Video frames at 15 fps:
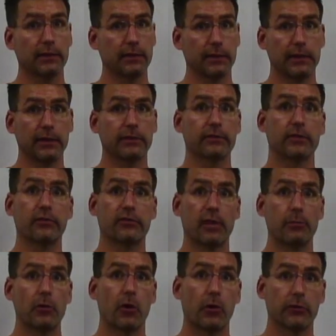clinics and
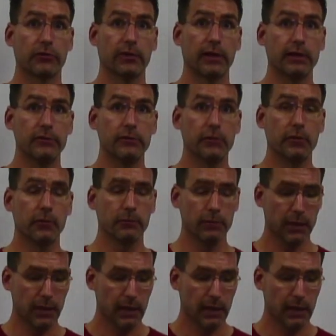seminars that I do.